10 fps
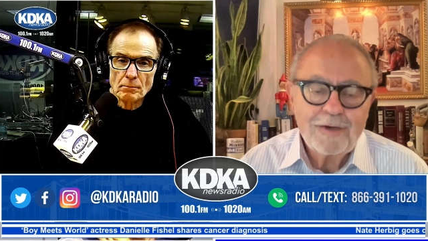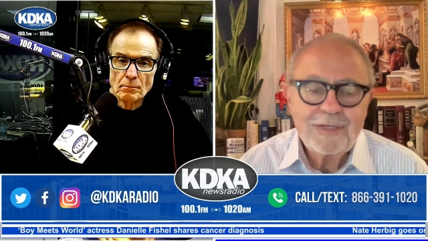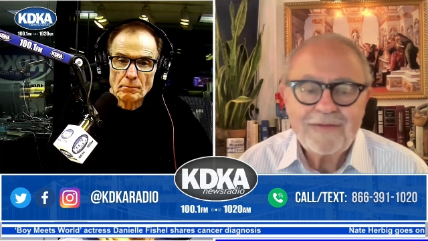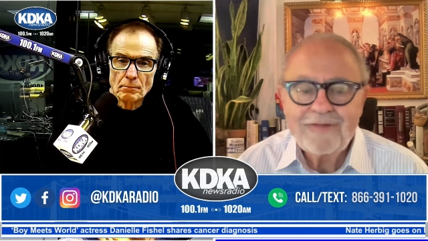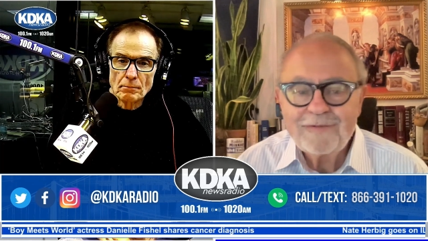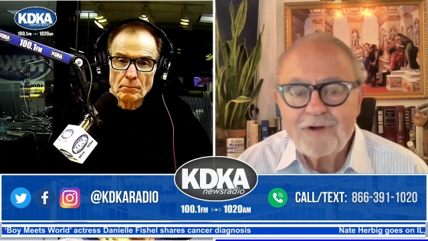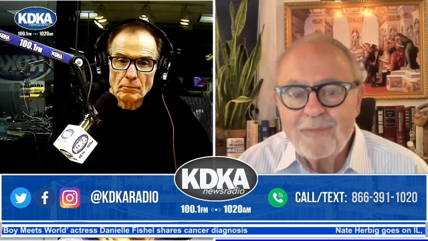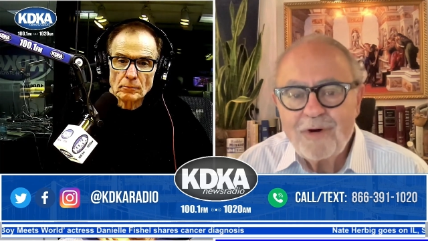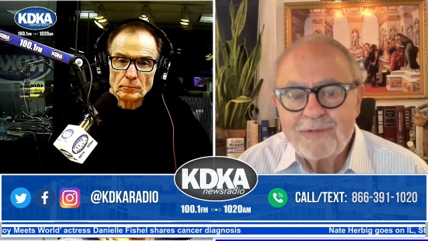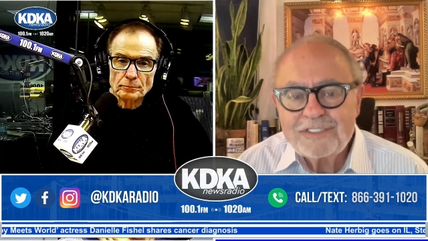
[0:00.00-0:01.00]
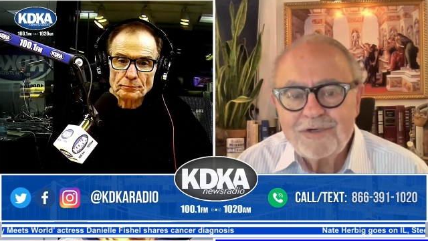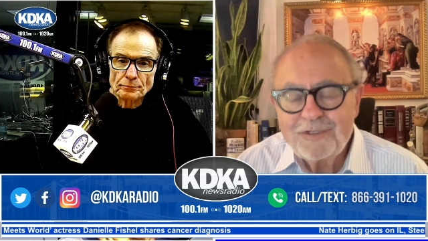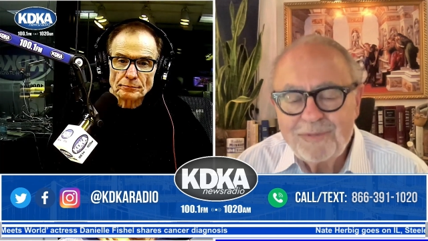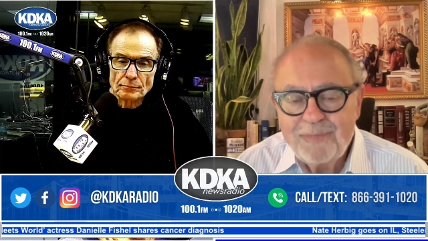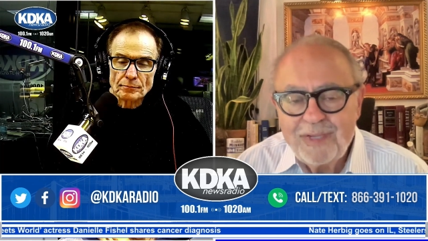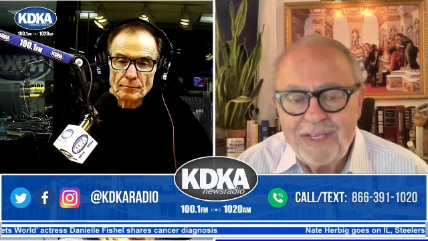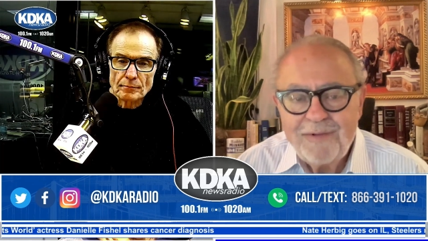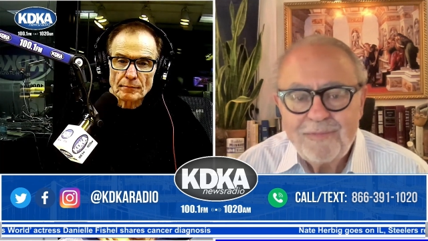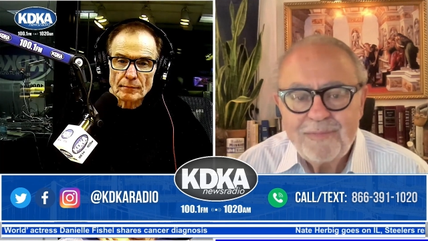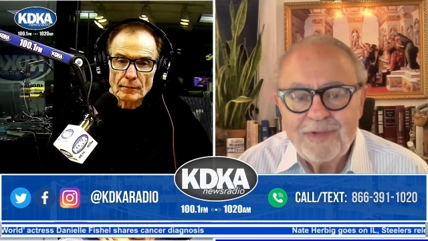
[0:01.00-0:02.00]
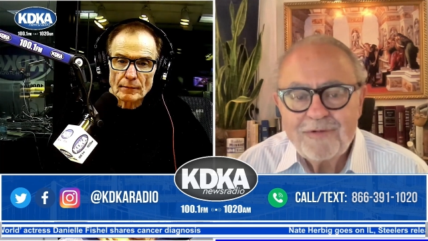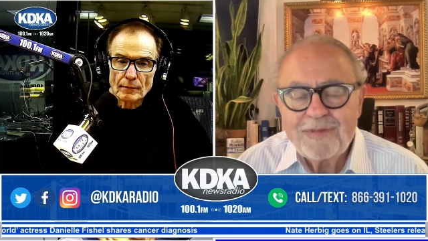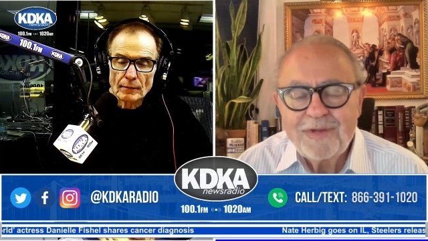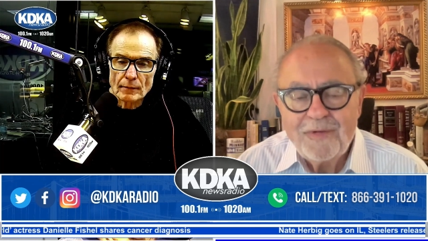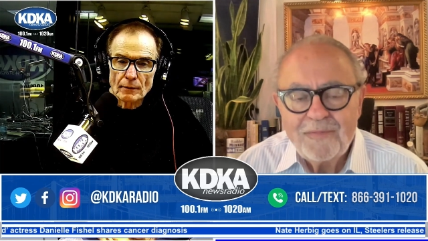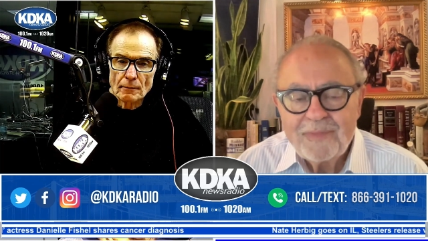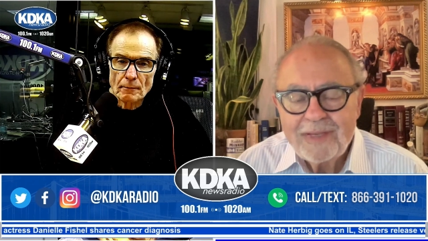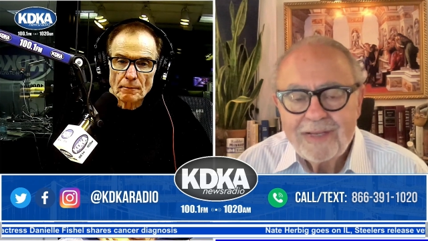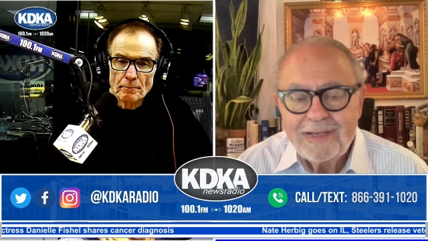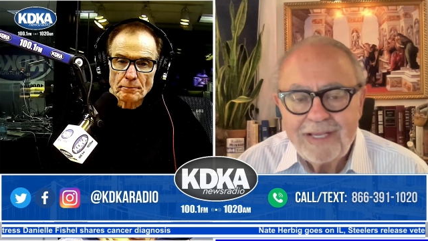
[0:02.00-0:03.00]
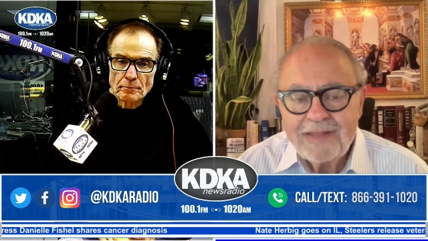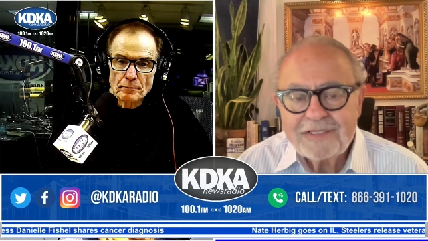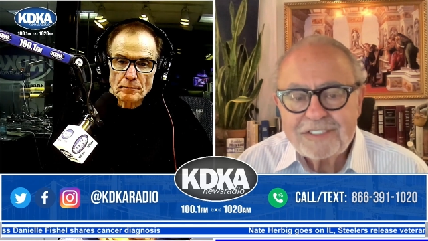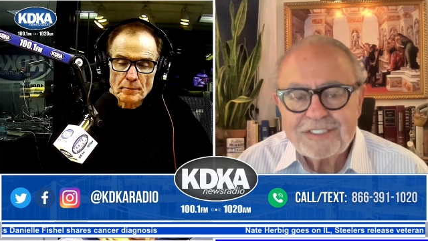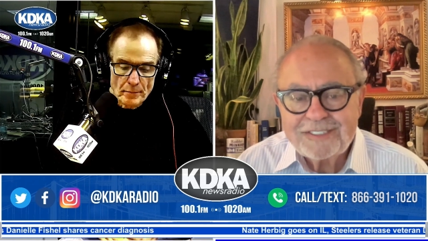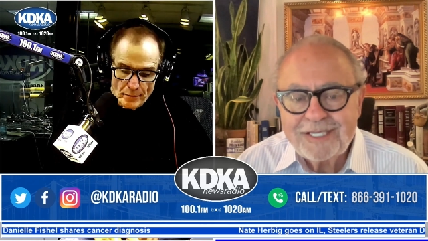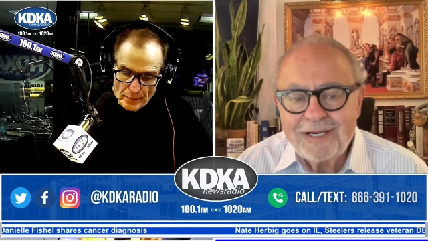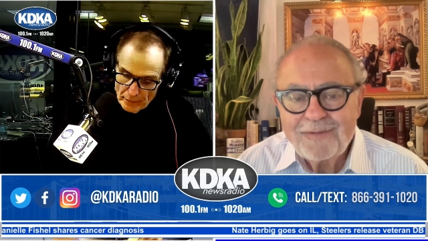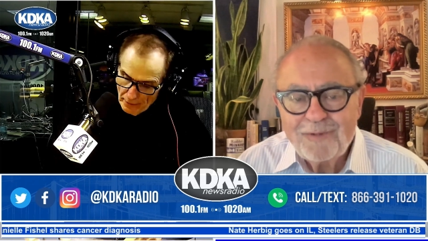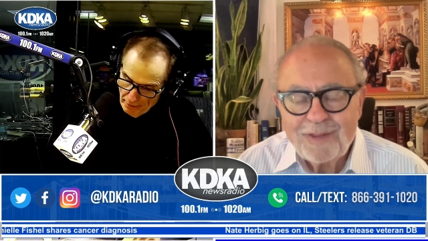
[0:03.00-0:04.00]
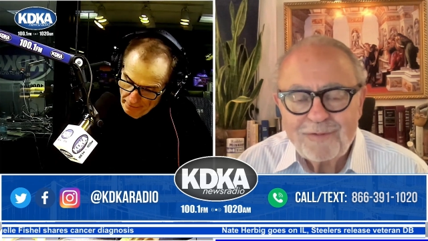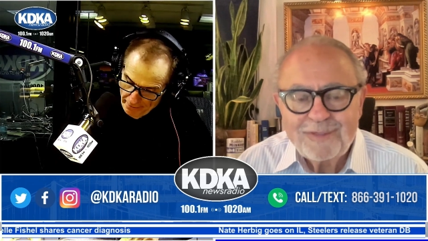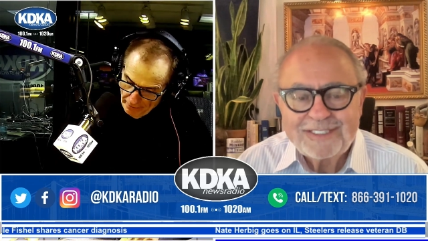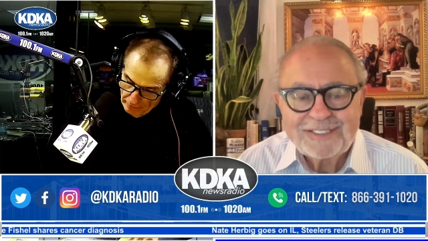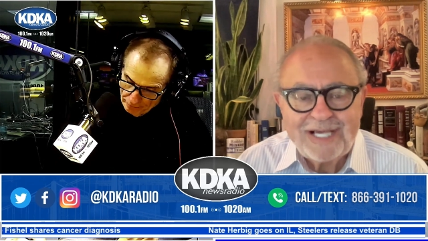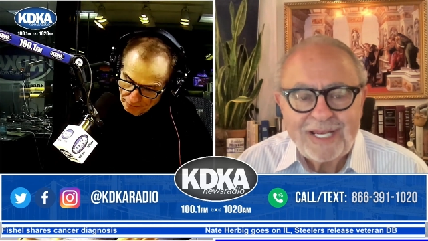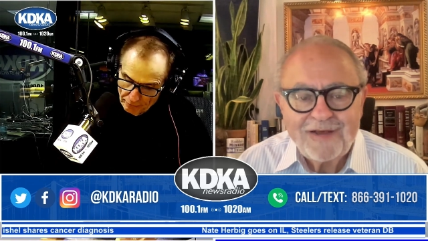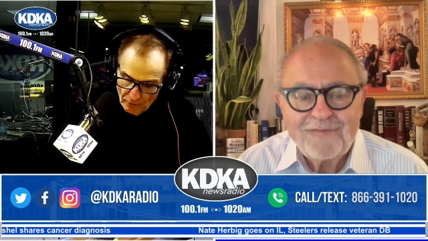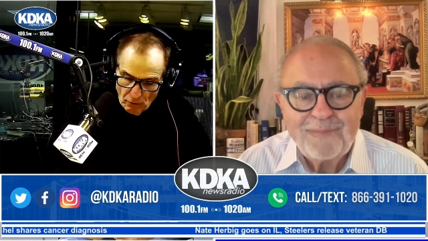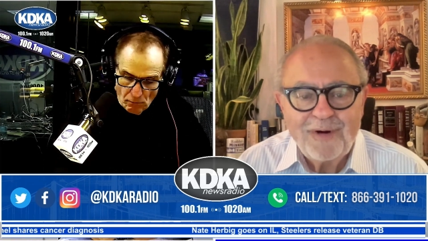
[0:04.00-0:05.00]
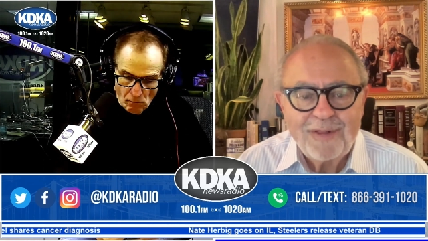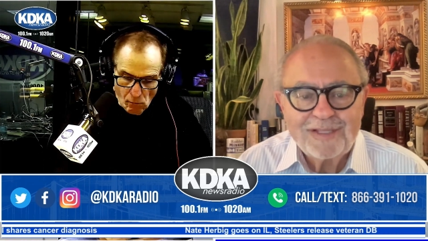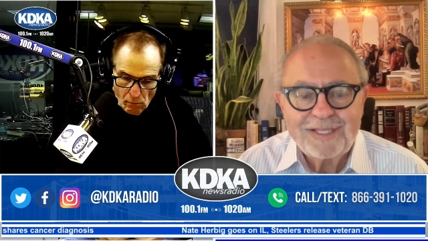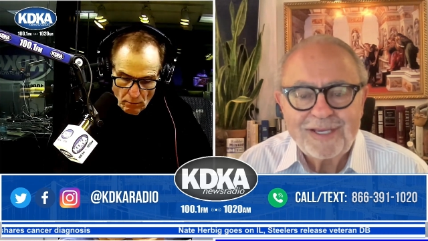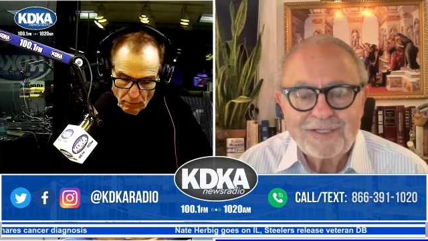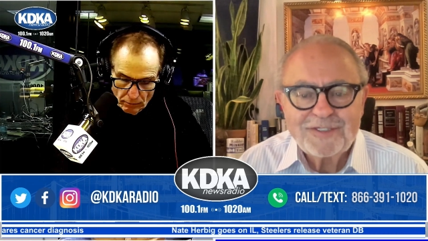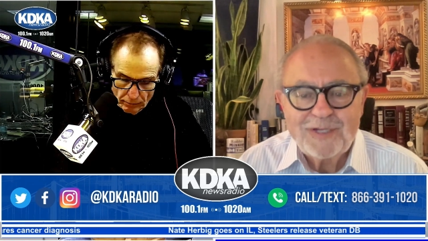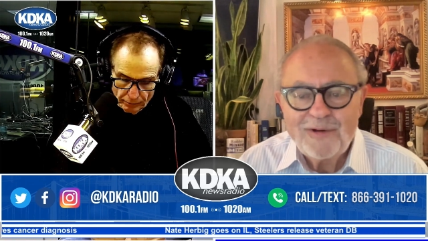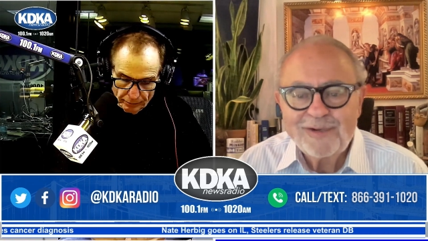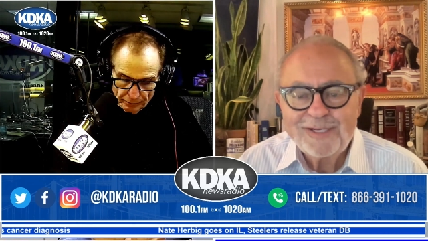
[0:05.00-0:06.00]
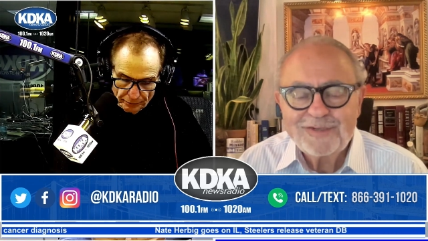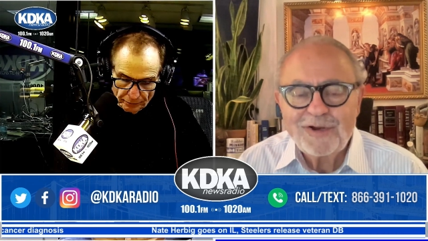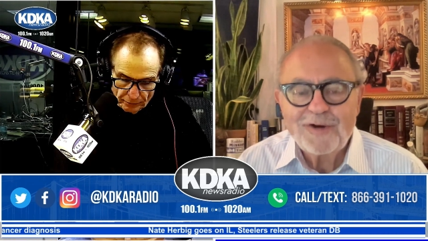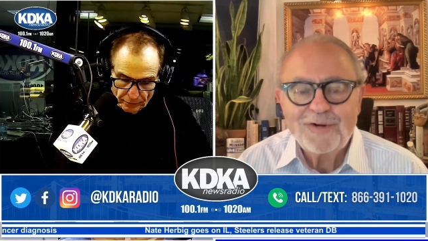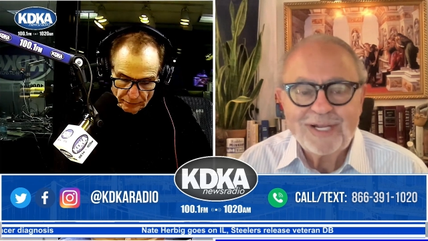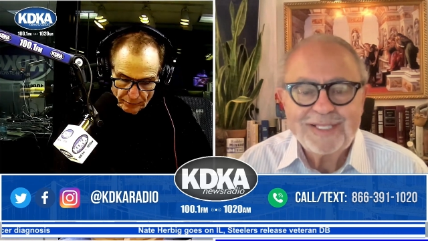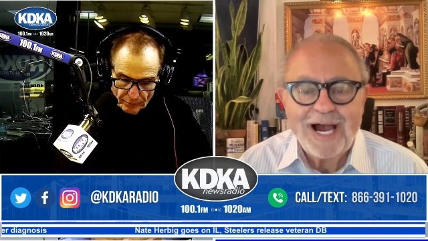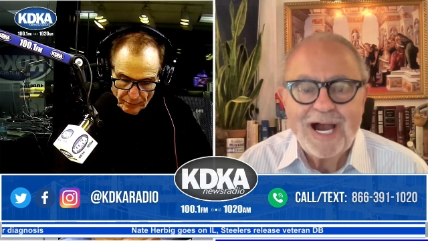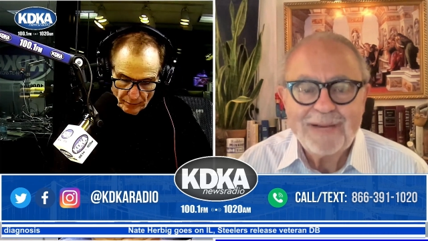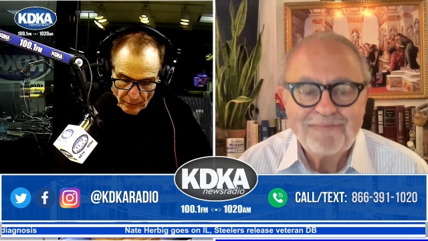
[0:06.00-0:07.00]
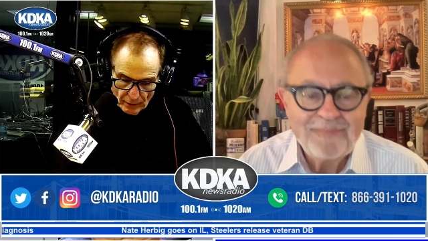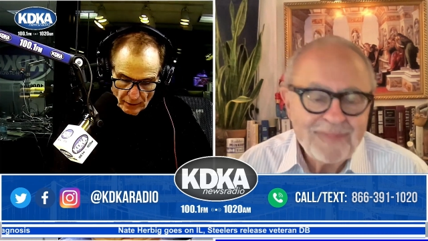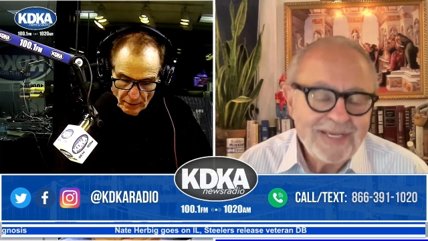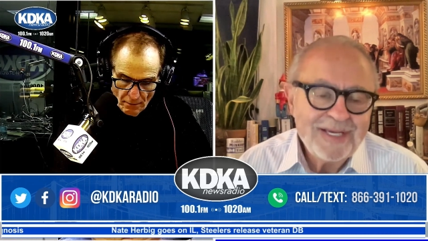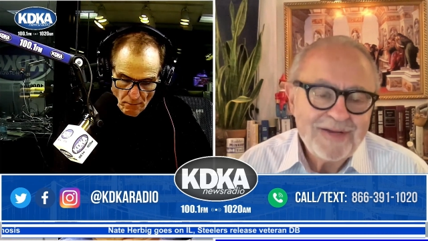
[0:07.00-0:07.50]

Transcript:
Speaker 1: Oh, good evening, Rob. Always good to be be with you. Yeah, this is uh, one of the reasons I love politics. You know, it can turn on a dime.